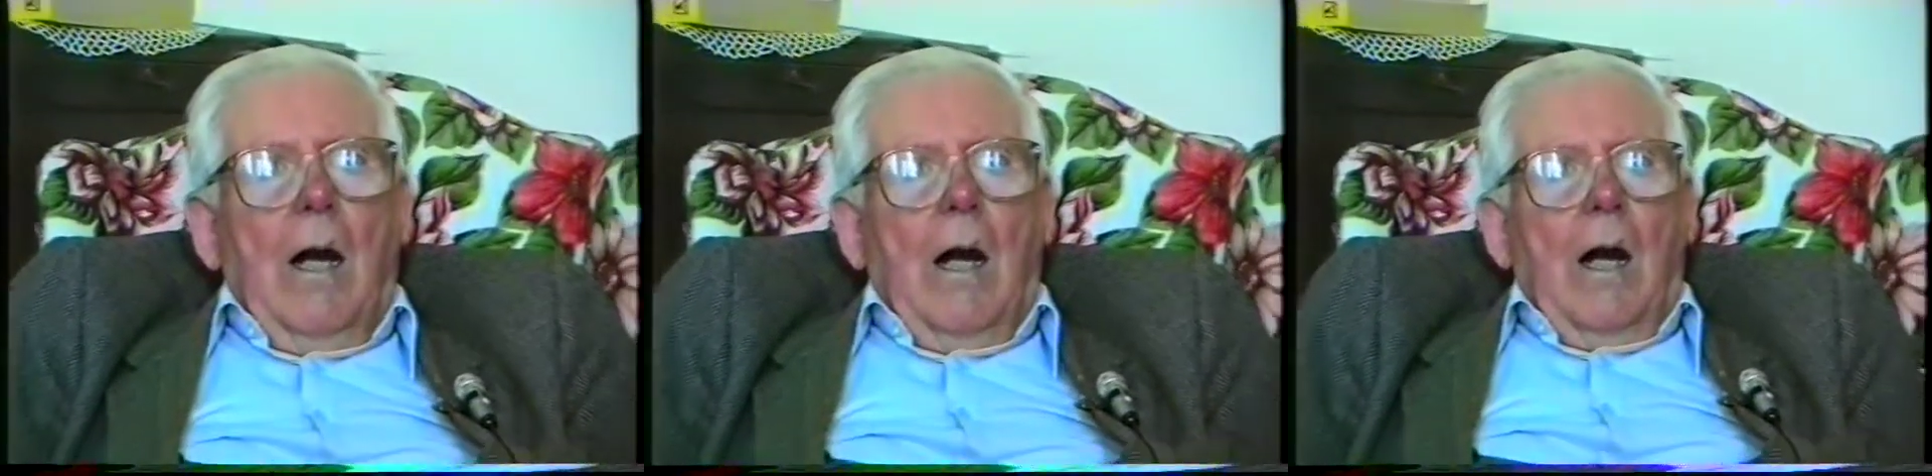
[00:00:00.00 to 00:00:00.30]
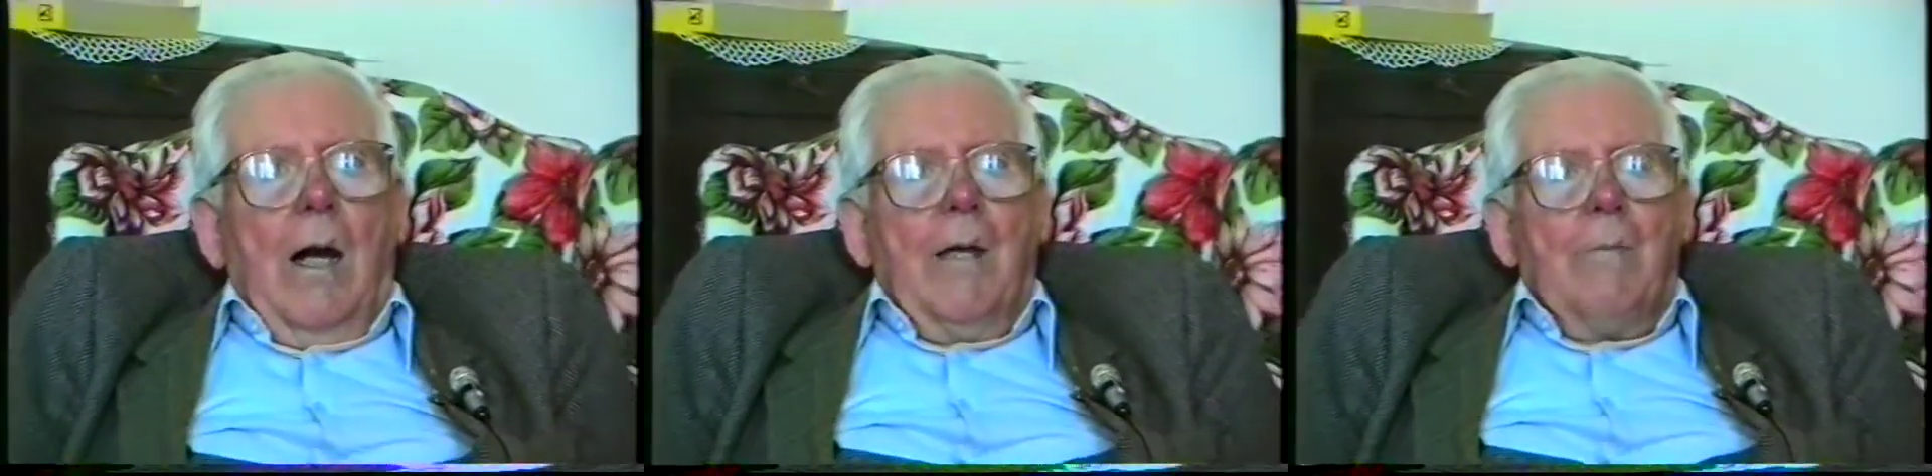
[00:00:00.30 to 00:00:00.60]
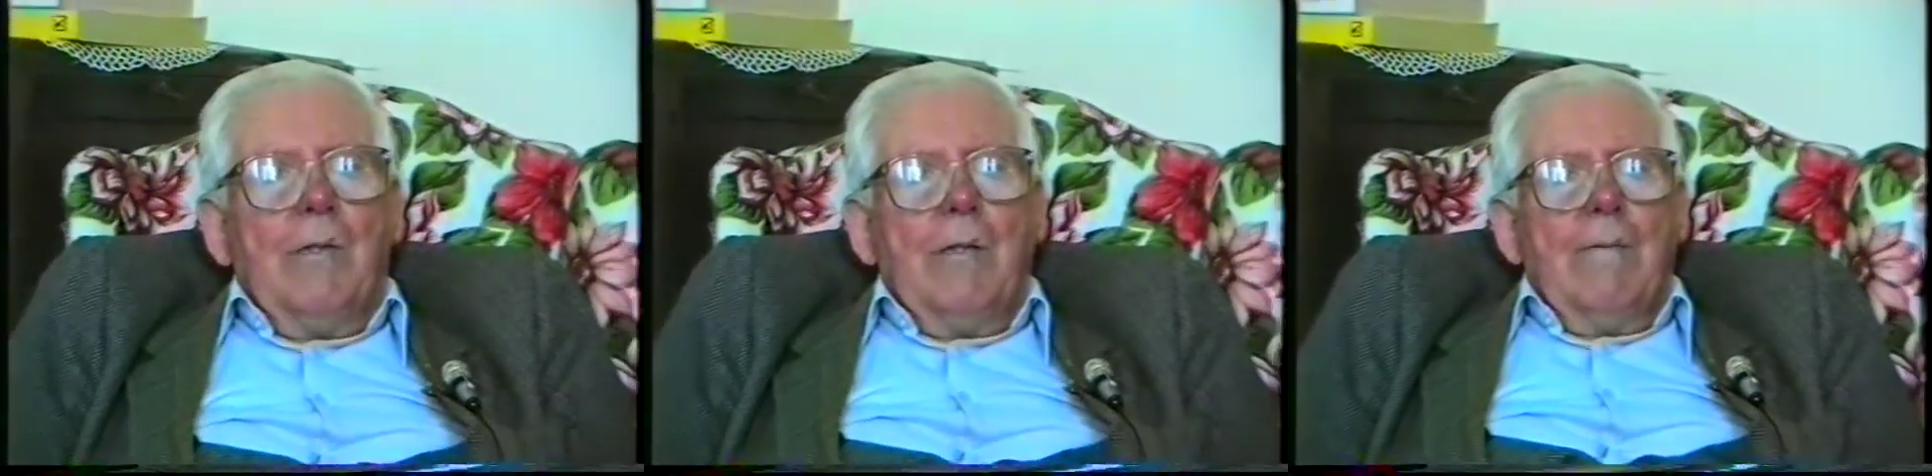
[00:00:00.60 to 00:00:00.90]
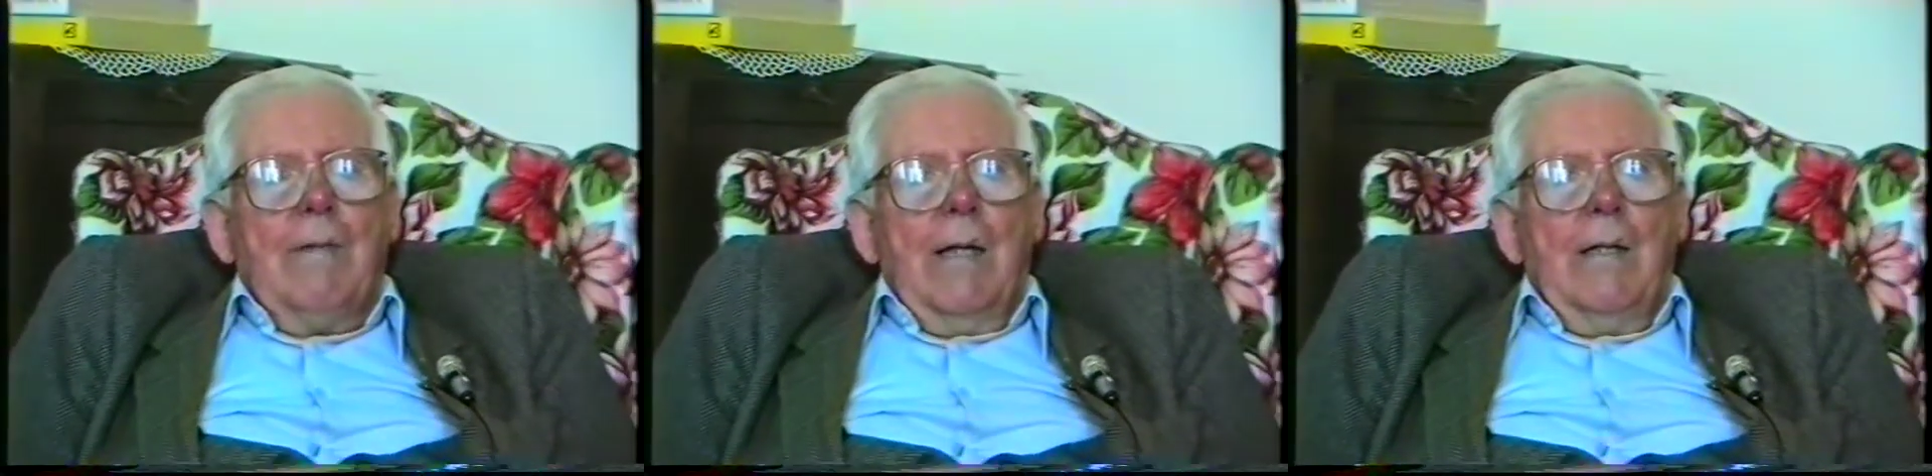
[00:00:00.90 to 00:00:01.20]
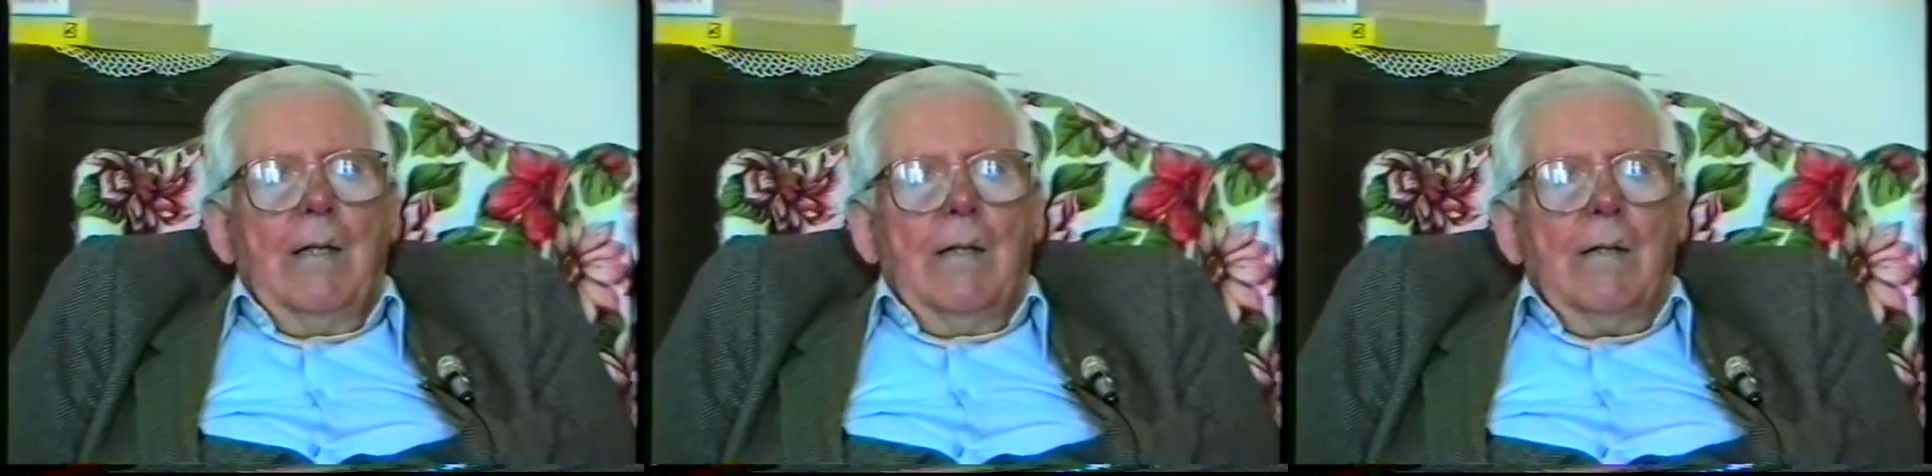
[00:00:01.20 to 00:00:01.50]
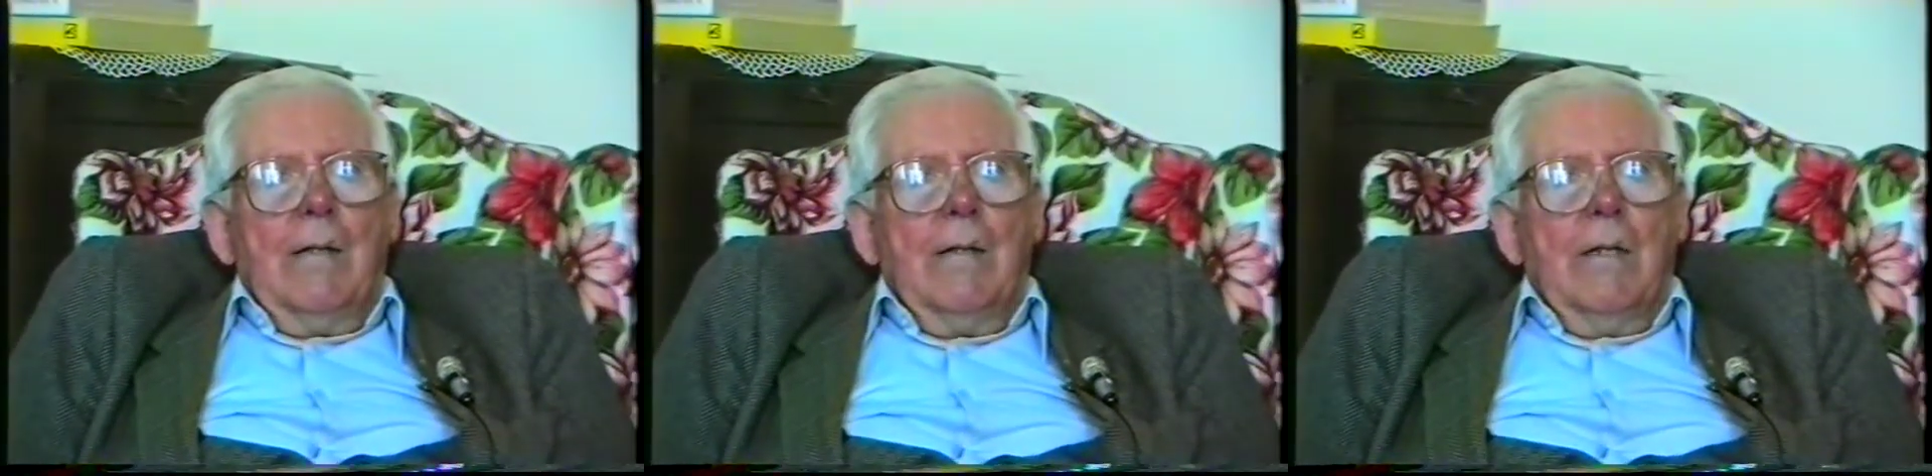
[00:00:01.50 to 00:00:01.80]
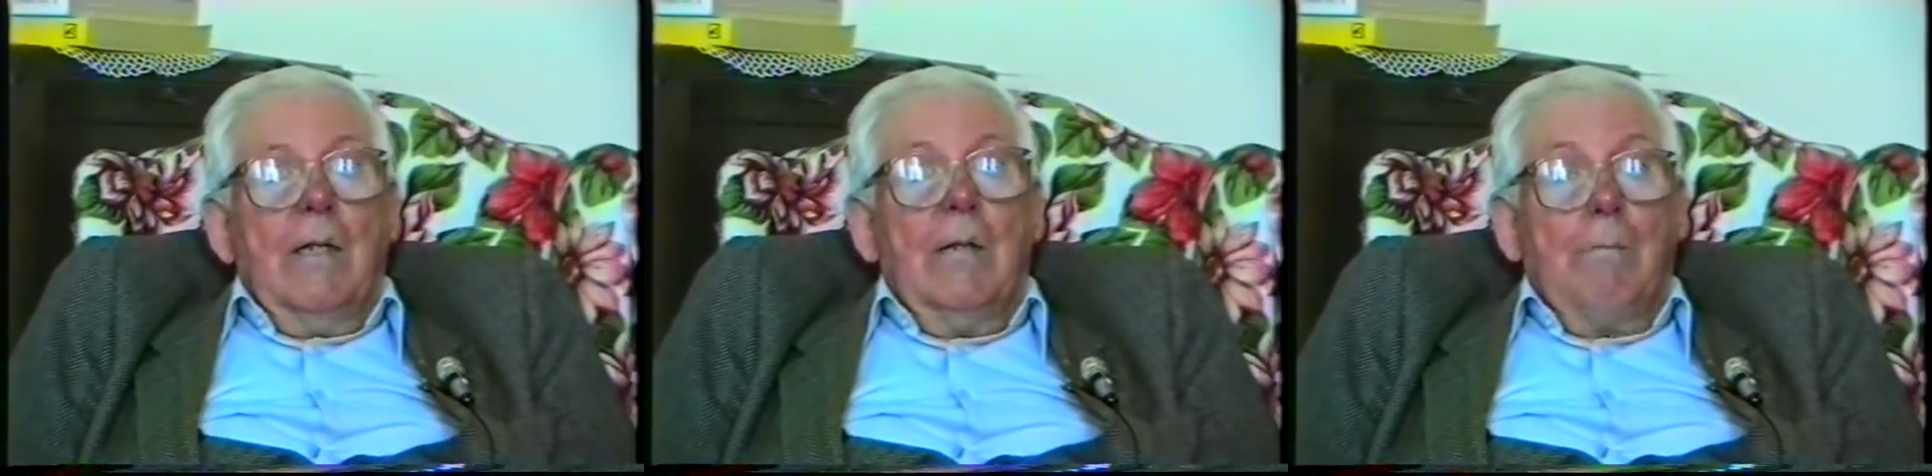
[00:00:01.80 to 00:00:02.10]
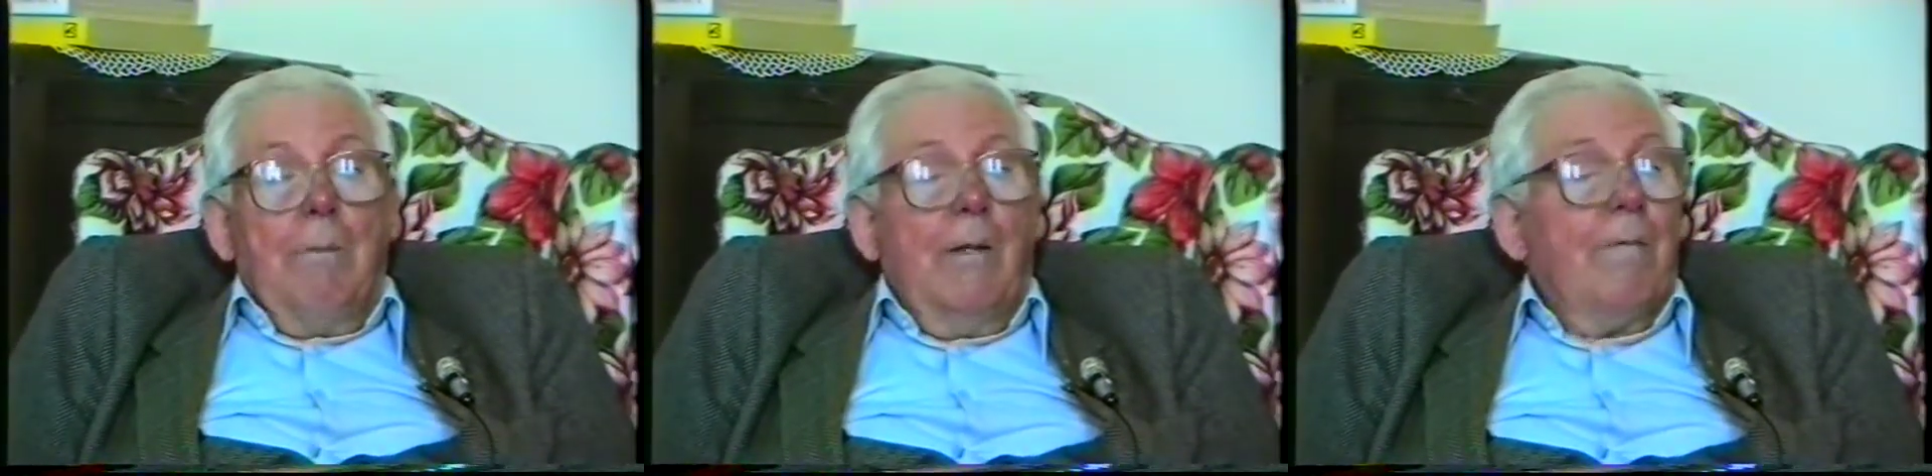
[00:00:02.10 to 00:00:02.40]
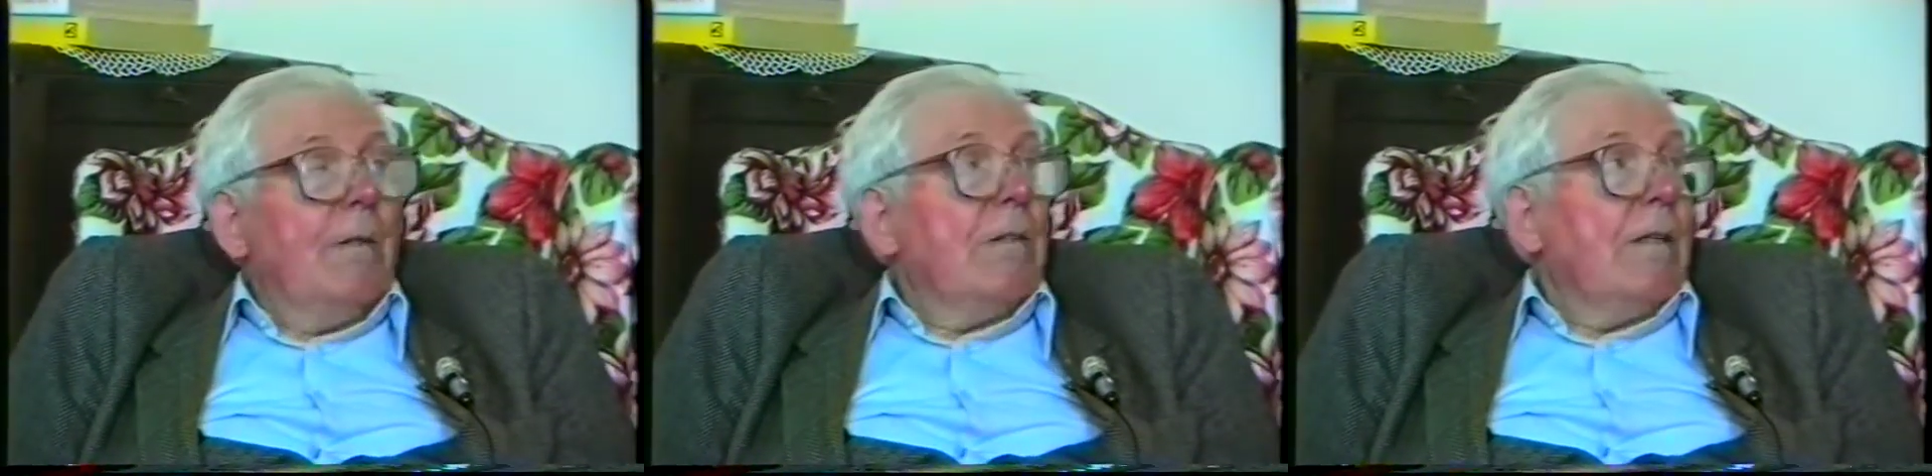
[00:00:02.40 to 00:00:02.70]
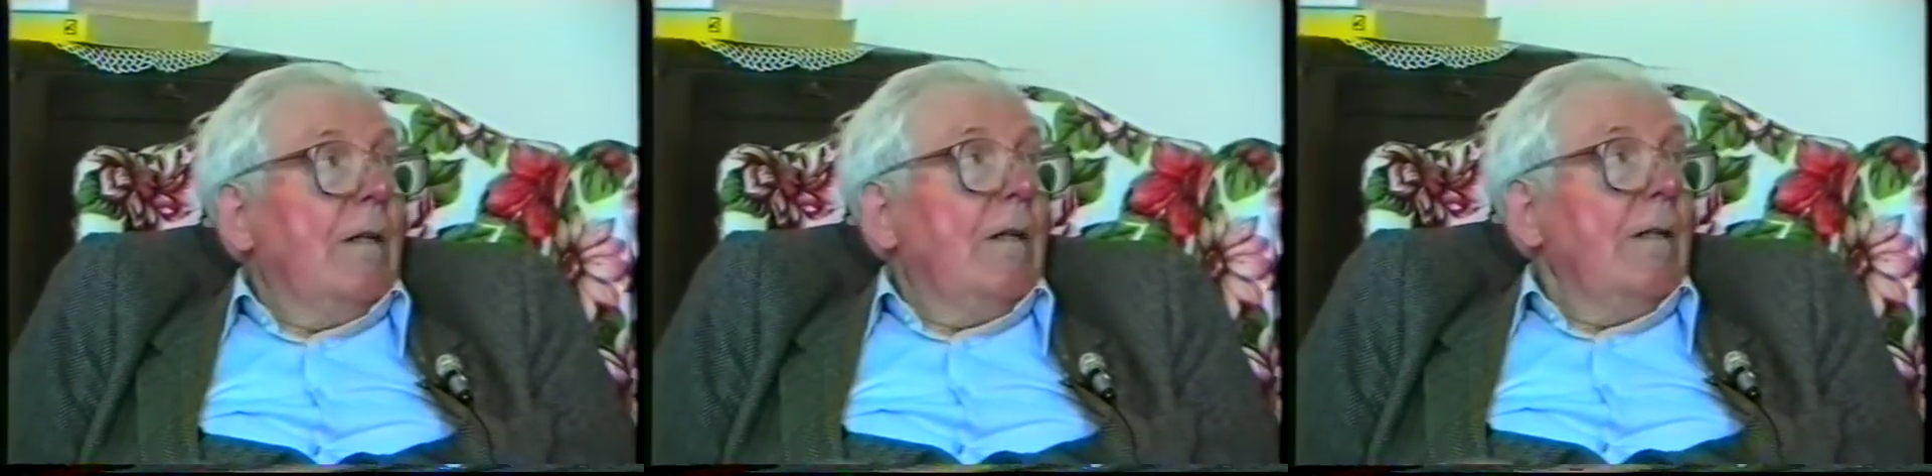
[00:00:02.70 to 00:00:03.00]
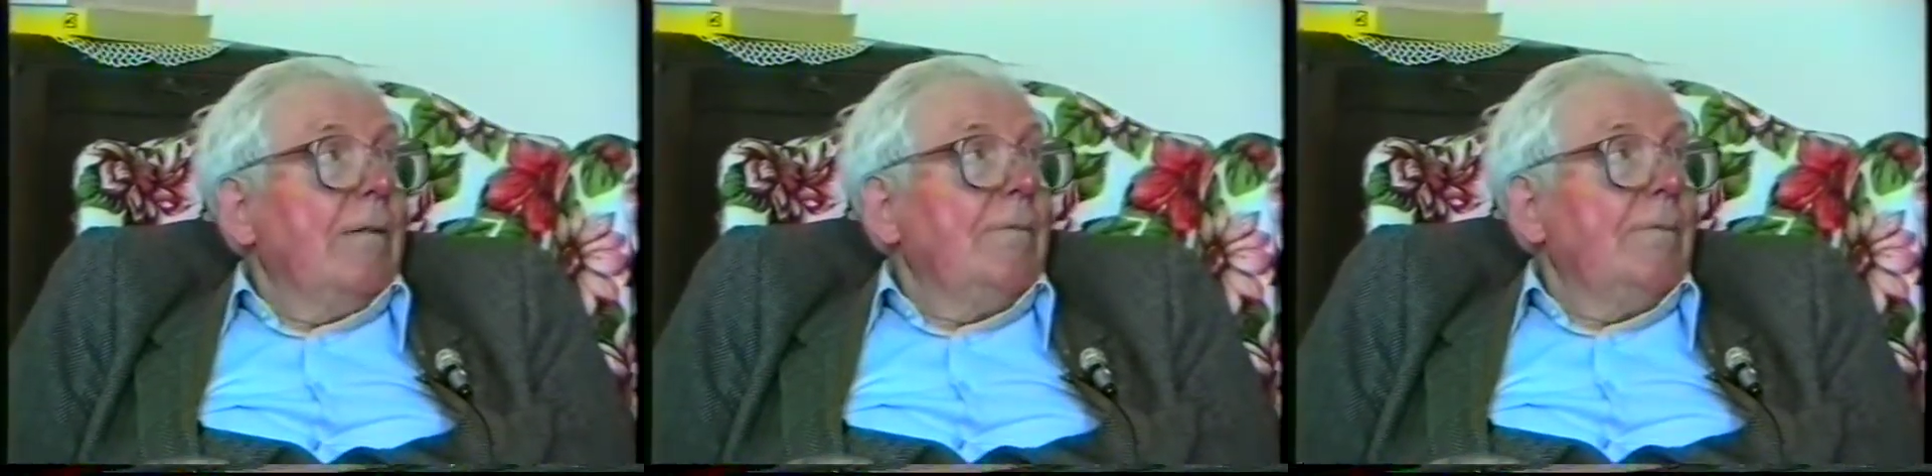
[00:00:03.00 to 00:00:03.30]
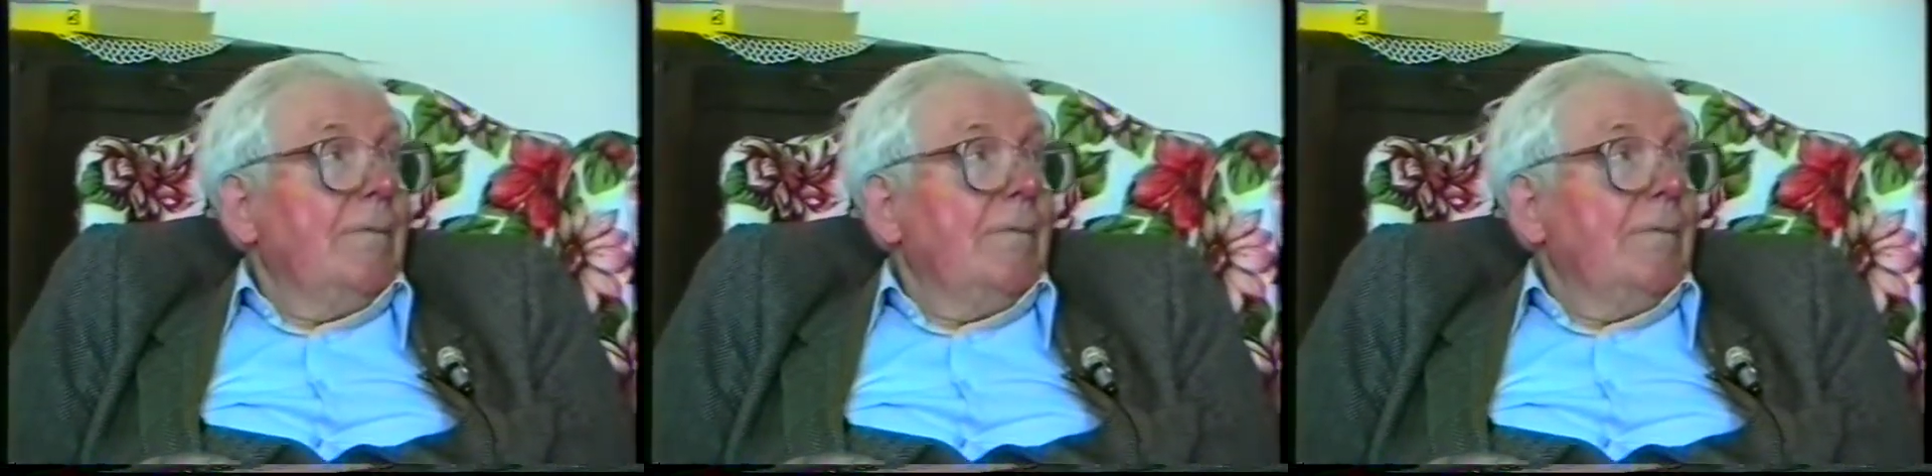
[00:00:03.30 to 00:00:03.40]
I observed that night in a perfect sky,